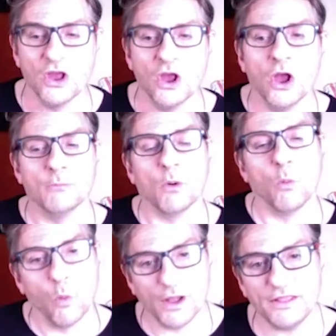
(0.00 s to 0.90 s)
But
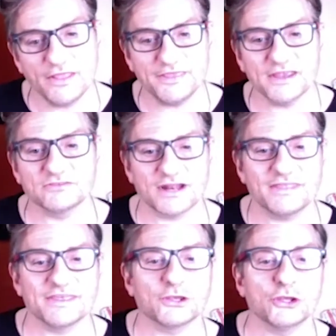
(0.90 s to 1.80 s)
one of the things that I
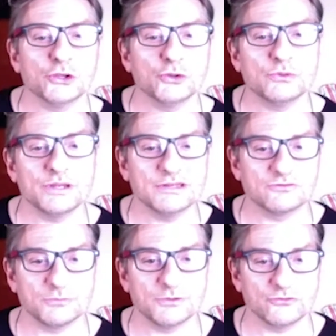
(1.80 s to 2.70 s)
think you need
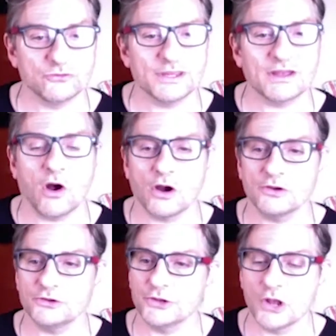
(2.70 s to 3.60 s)
to be doing
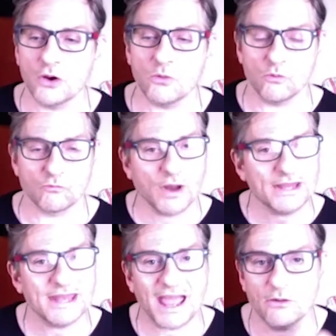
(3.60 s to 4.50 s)
are,
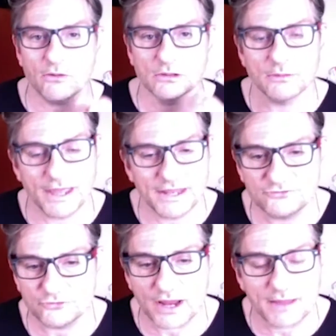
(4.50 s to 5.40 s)
right now,
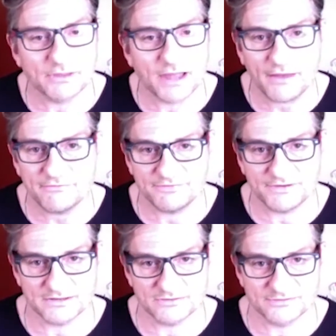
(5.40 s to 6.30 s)
Instagram live
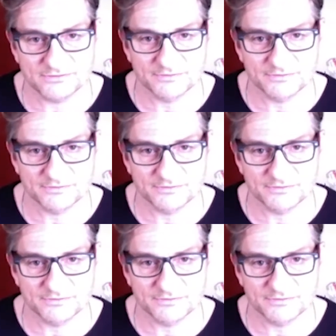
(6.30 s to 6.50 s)
feeds.